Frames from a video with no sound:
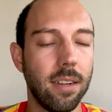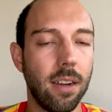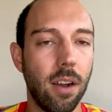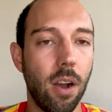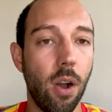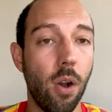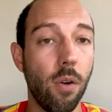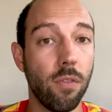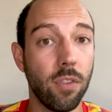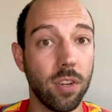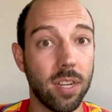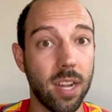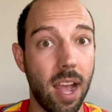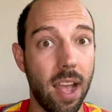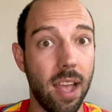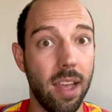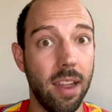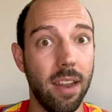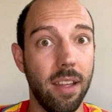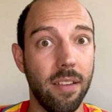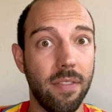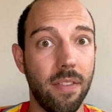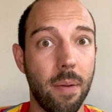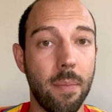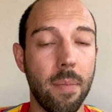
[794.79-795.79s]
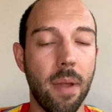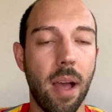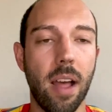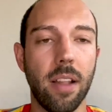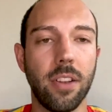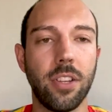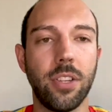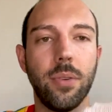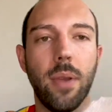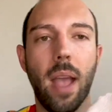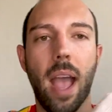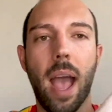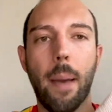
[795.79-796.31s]
over dye it if I'm not
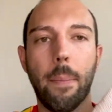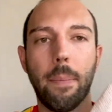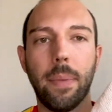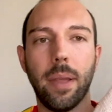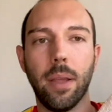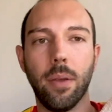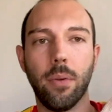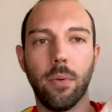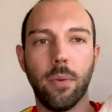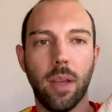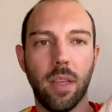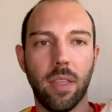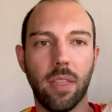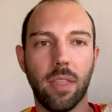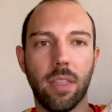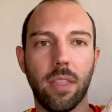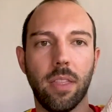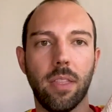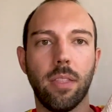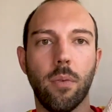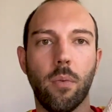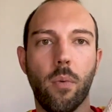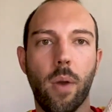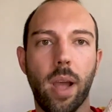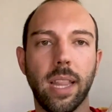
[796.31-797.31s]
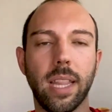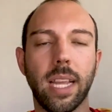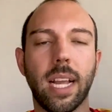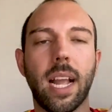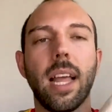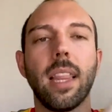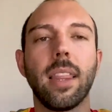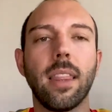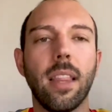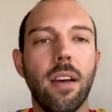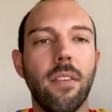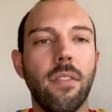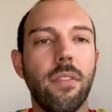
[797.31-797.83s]
too happy with the white. Like
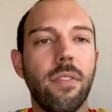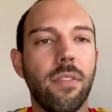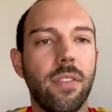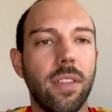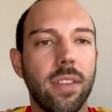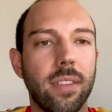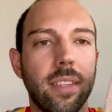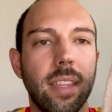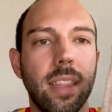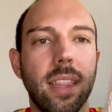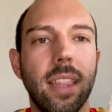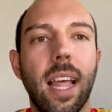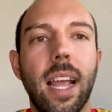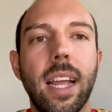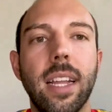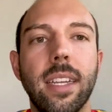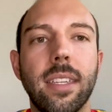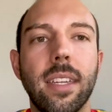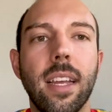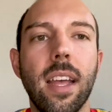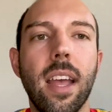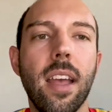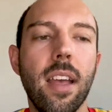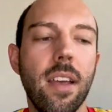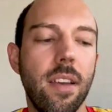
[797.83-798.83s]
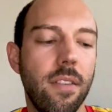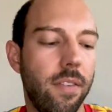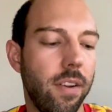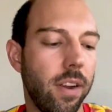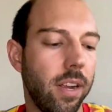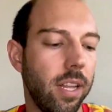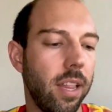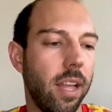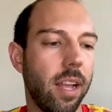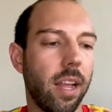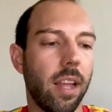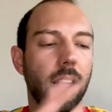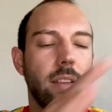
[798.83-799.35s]
I love this light,
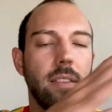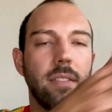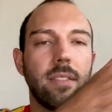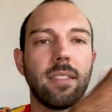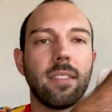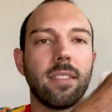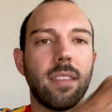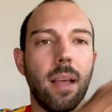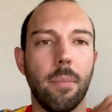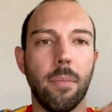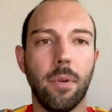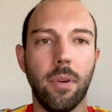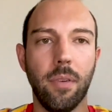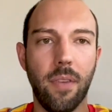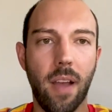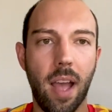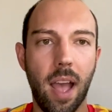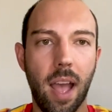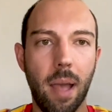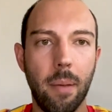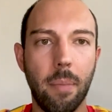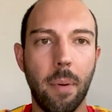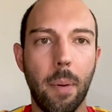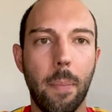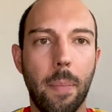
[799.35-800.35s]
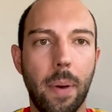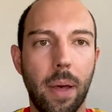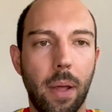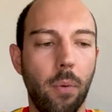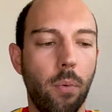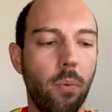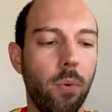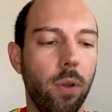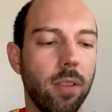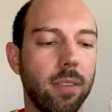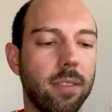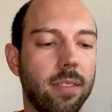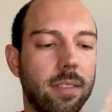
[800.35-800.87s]
very like summer vibe, but
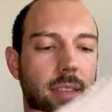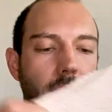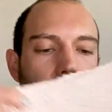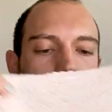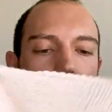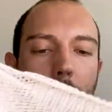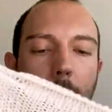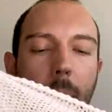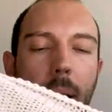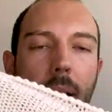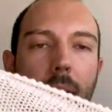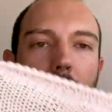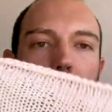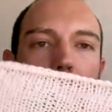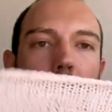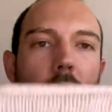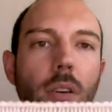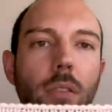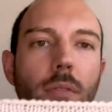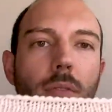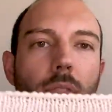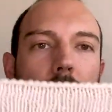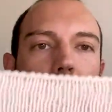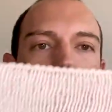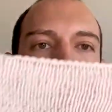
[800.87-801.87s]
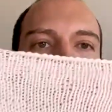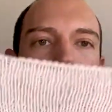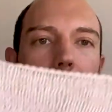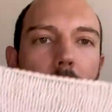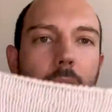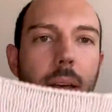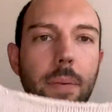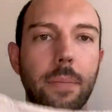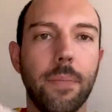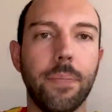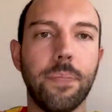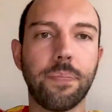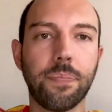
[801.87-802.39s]
we'll see. I might over dye
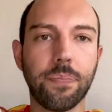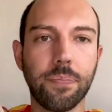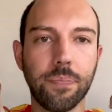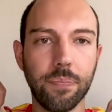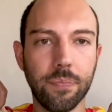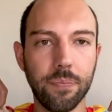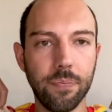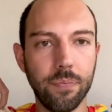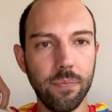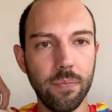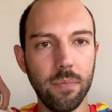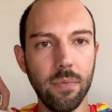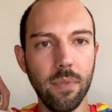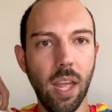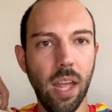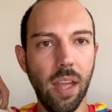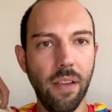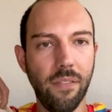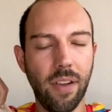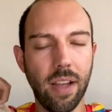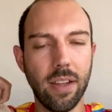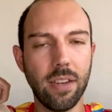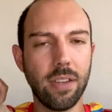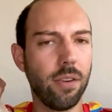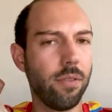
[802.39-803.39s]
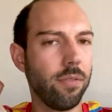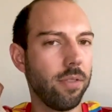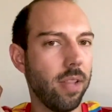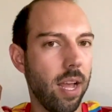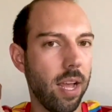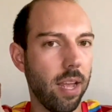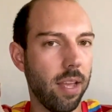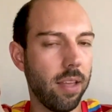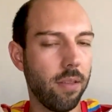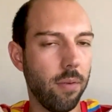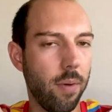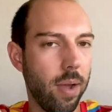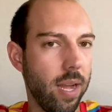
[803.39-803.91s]
it if I don't
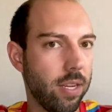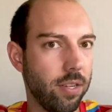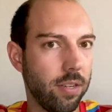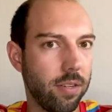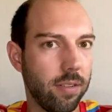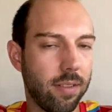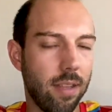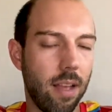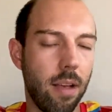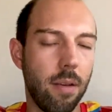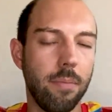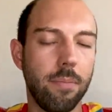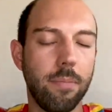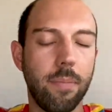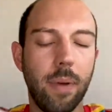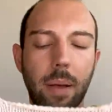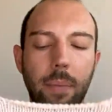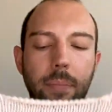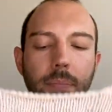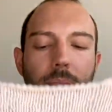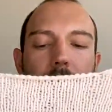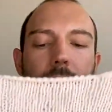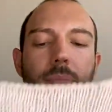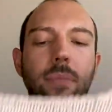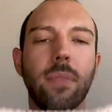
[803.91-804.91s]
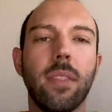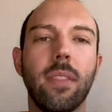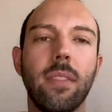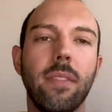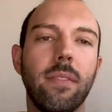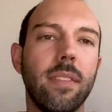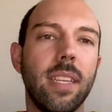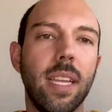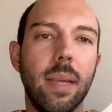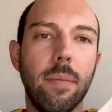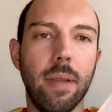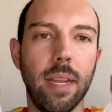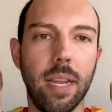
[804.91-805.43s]
like the way it turns out, but
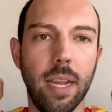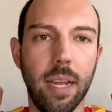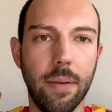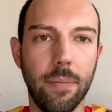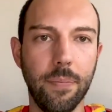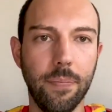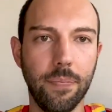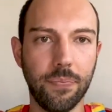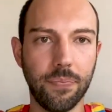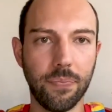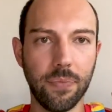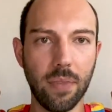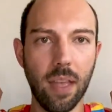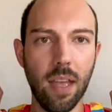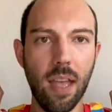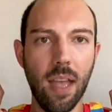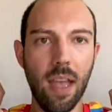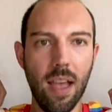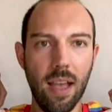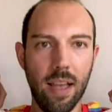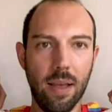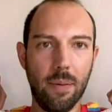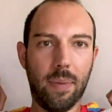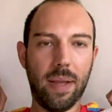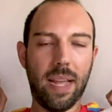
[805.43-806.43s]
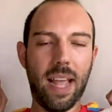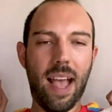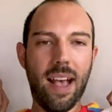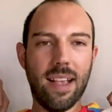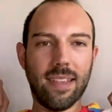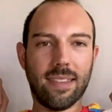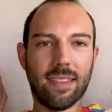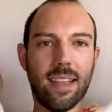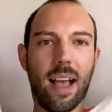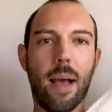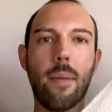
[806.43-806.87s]
T B D. But yes,